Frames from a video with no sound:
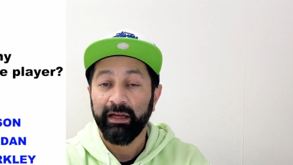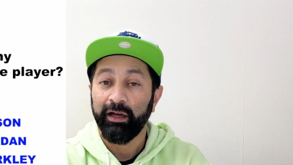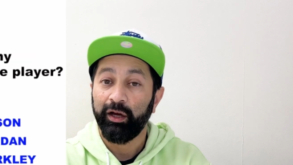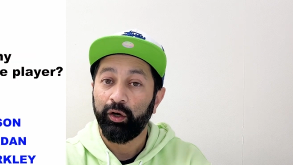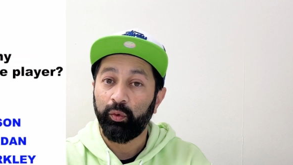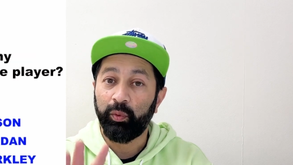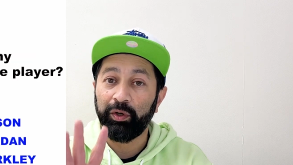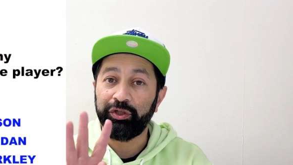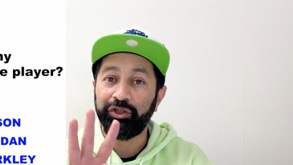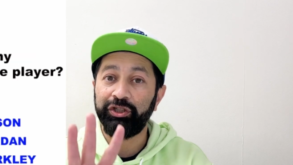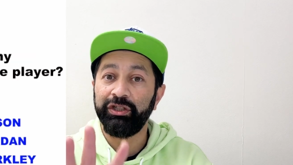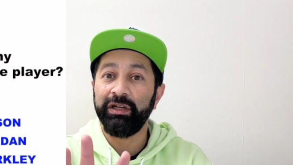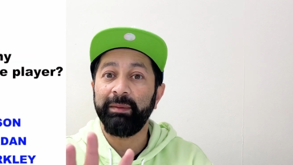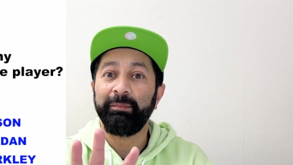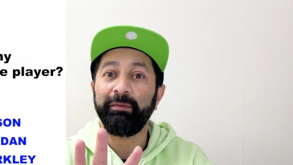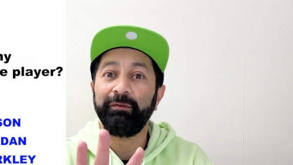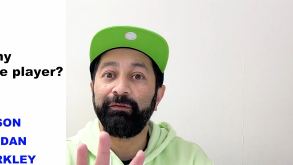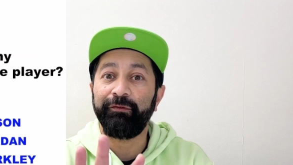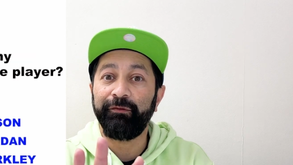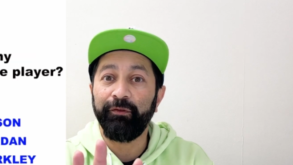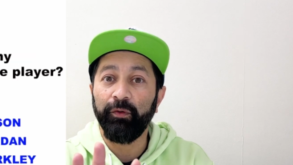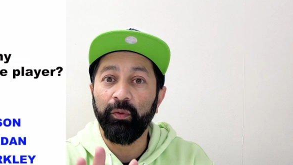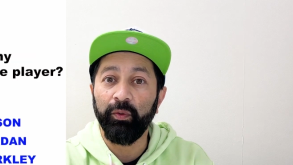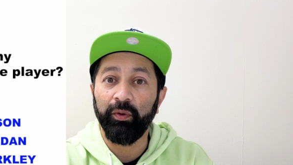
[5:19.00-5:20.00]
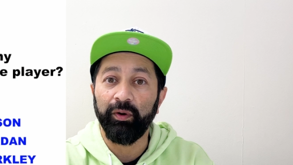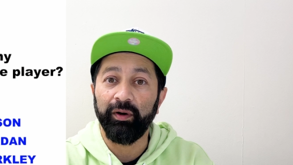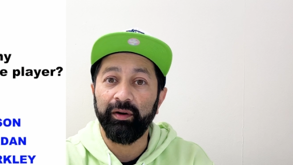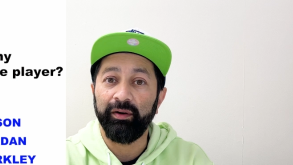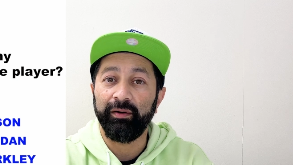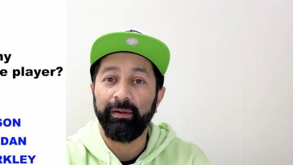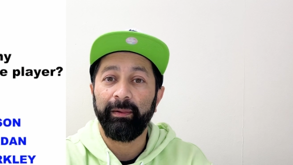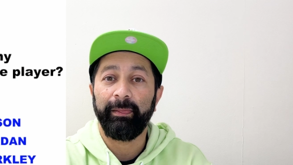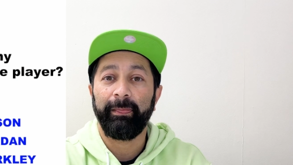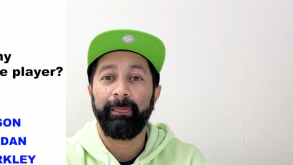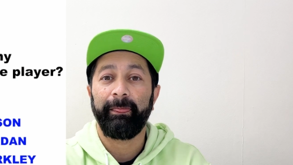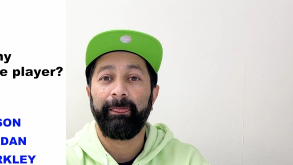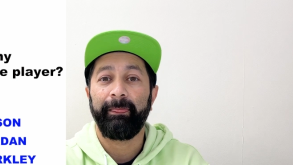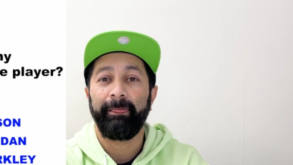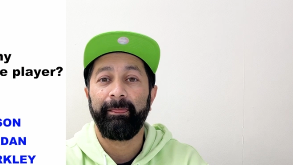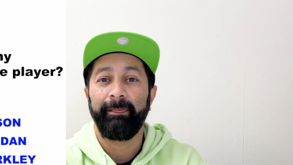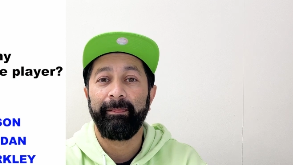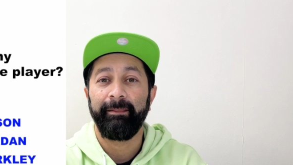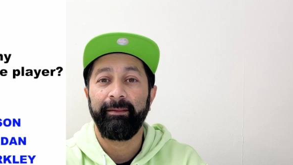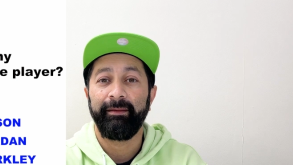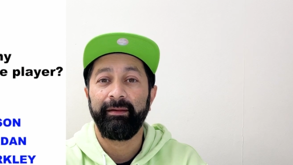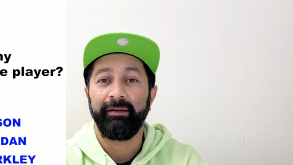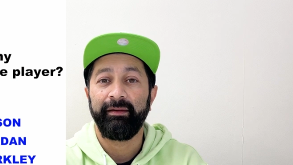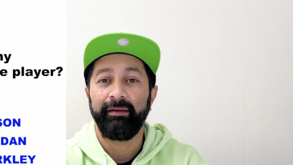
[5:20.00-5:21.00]
Question number four,
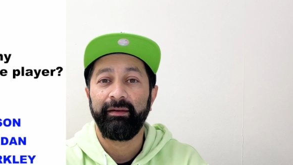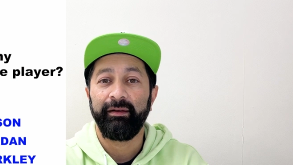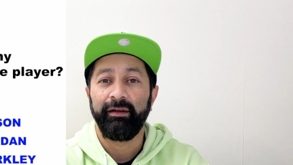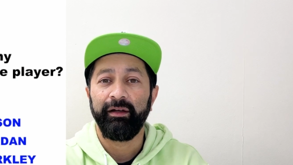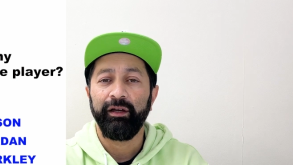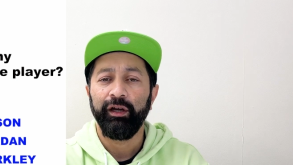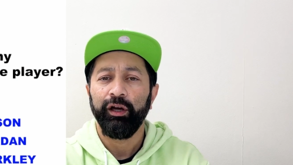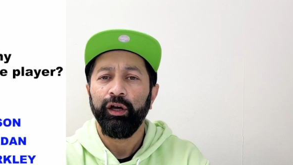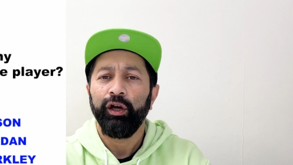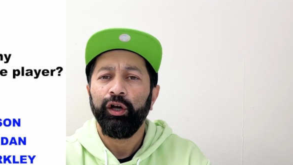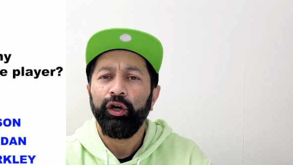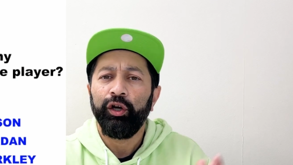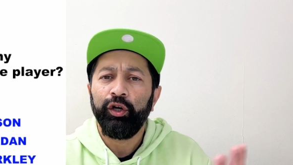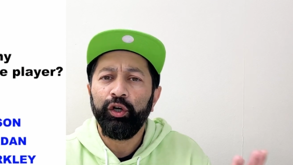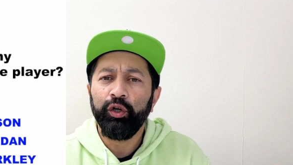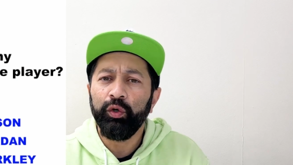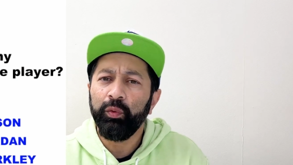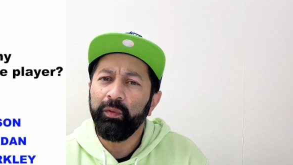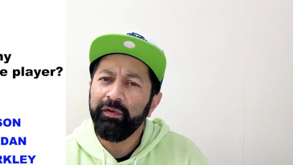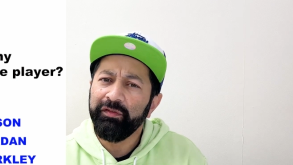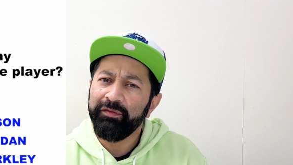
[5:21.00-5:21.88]
who